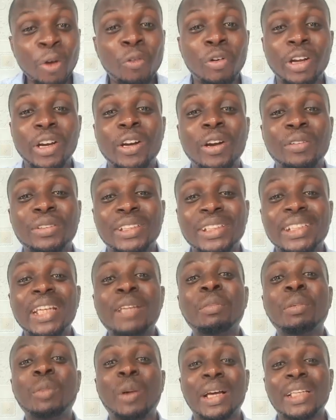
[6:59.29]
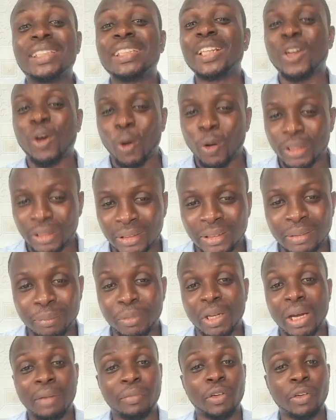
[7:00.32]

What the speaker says: Funny enough, till date, people are still calling because